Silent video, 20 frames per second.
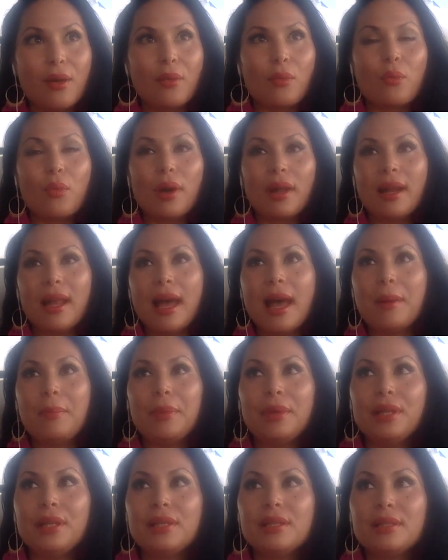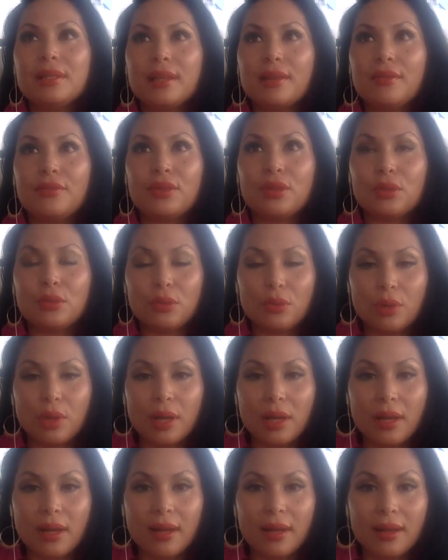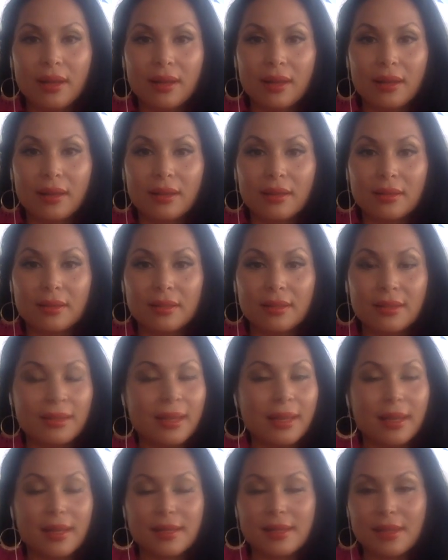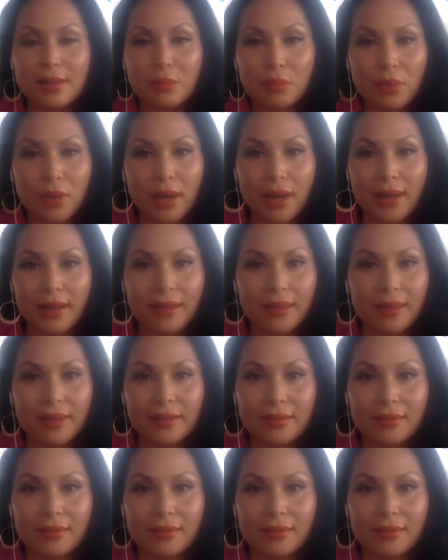What happens if you just take a deep breath